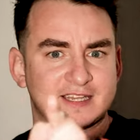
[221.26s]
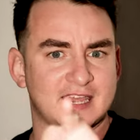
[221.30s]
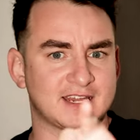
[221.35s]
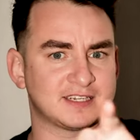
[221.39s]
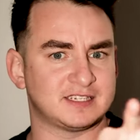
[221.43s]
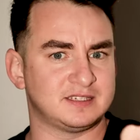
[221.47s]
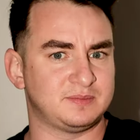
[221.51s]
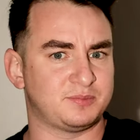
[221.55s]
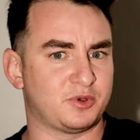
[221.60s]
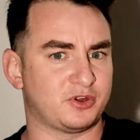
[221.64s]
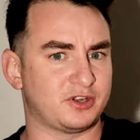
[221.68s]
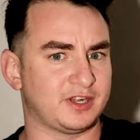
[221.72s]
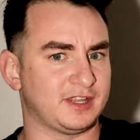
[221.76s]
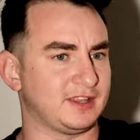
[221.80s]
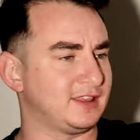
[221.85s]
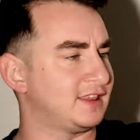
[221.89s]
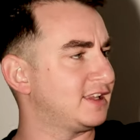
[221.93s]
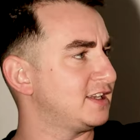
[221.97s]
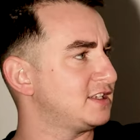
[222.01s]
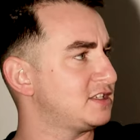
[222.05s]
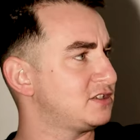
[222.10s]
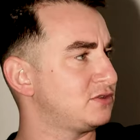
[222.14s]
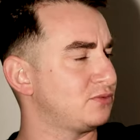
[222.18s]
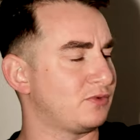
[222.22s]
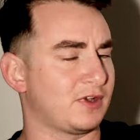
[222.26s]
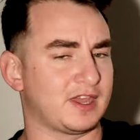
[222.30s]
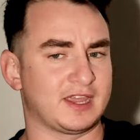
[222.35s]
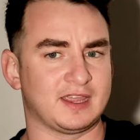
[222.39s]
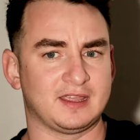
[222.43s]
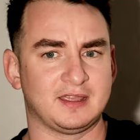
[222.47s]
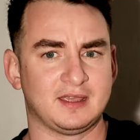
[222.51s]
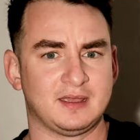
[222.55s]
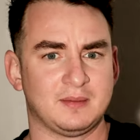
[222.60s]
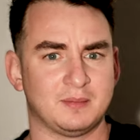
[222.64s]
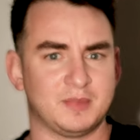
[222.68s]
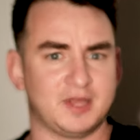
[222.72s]
is actually pointing this
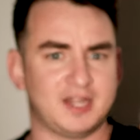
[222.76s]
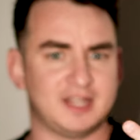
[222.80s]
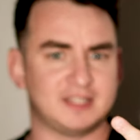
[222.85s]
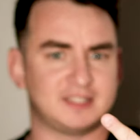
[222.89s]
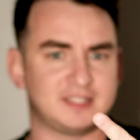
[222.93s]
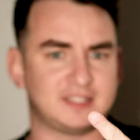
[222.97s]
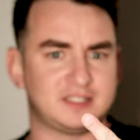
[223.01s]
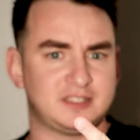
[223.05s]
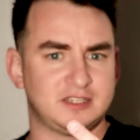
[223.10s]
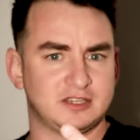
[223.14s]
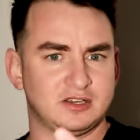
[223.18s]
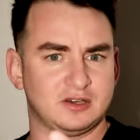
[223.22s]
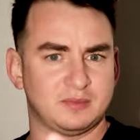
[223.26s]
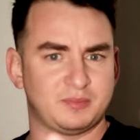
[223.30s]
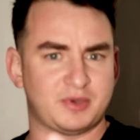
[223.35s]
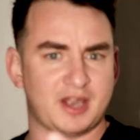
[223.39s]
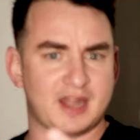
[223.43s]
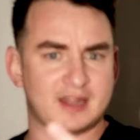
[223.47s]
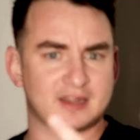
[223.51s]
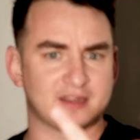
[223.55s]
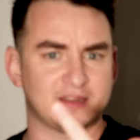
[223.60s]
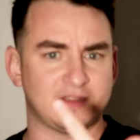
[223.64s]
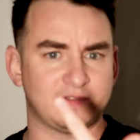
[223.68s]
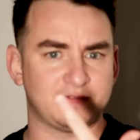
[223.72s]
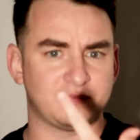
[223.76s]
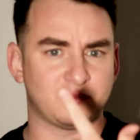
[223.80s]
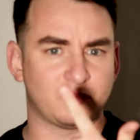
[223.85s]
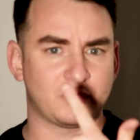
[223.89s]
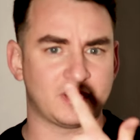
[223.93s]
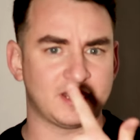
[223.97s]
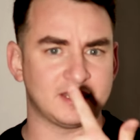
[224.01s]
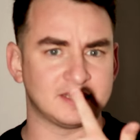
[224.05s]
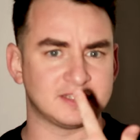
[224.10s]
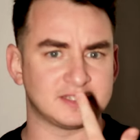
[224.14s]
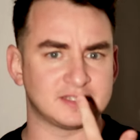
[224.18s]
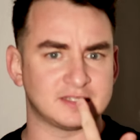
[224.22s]
way, but it's still bright enough
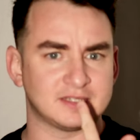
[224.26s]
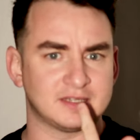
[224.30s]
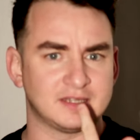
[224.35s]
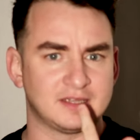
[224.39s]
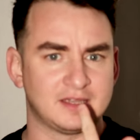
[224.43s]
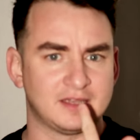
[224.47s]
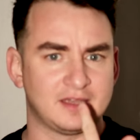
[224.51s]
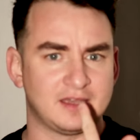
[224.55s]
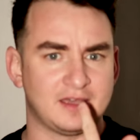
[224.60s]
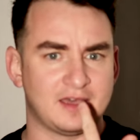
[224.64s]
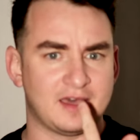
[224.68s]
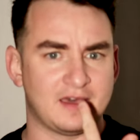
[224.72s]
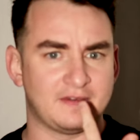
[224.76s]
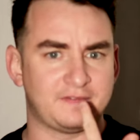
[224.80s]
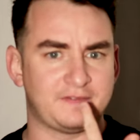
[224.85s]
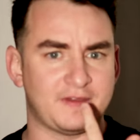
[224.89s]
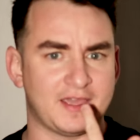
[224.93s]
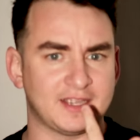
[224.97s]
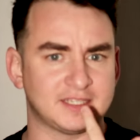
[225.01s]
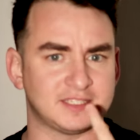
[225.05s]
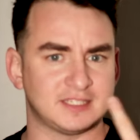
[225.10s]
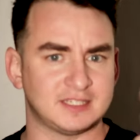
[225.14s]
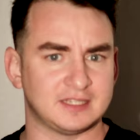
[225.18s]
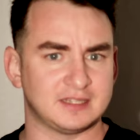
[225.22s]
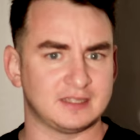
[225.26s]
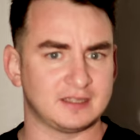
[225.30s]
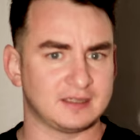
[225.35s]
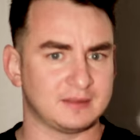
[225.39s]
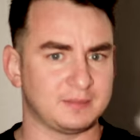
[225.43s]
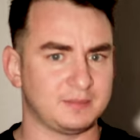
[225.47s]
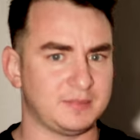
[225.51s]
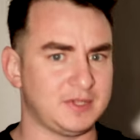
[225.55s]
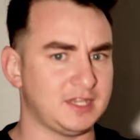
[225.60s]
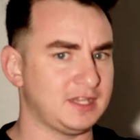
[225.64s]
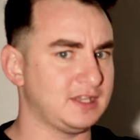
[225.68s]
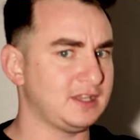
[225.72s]
where it's
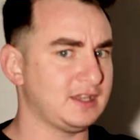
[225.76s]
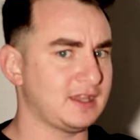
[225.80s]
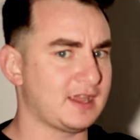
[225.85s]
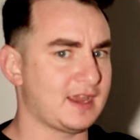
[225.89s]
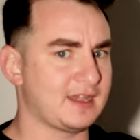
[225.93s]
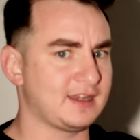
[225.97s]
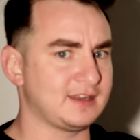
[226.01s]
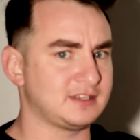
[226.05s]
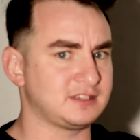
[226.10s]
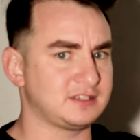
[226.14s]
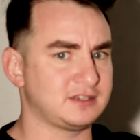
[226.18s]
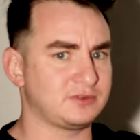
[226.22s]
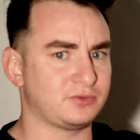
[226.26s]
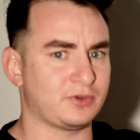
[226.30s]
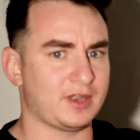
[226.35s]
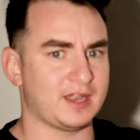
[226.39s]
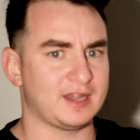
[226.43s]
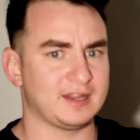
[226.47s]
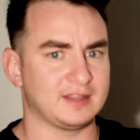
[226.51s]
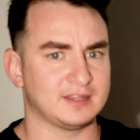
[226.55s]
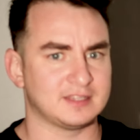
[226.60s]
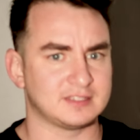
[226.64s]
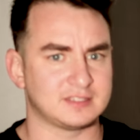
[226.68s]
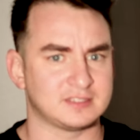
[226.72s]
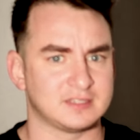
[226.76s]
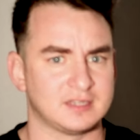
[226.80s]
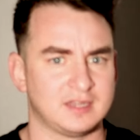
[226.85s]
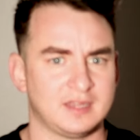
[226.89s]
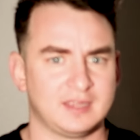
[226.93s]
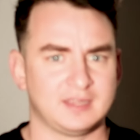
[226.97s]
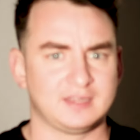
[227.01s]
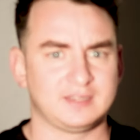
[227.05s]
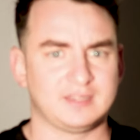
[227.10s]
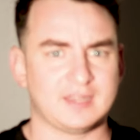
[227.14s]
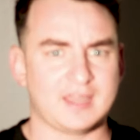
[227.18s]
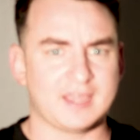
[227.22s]
affecting me and it's creating this
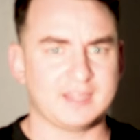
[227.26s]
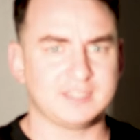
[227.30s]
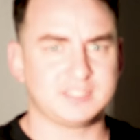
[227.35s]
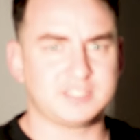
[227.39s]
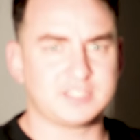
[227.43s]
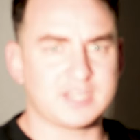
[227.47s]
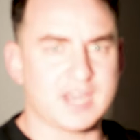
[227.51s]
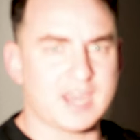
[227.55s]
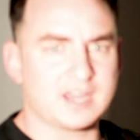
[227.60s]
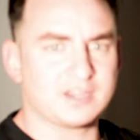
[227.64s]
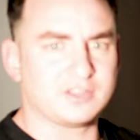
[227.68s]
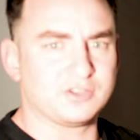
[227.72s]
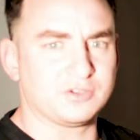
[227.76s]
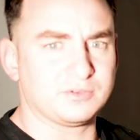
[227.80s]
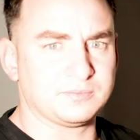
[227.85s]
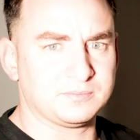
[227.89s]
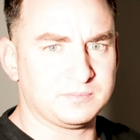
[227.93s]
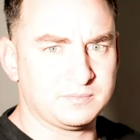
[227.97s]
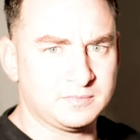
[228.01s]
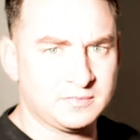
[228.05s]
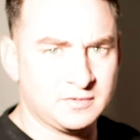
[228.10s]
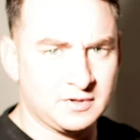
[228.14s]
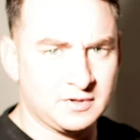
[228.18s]
nice shadow.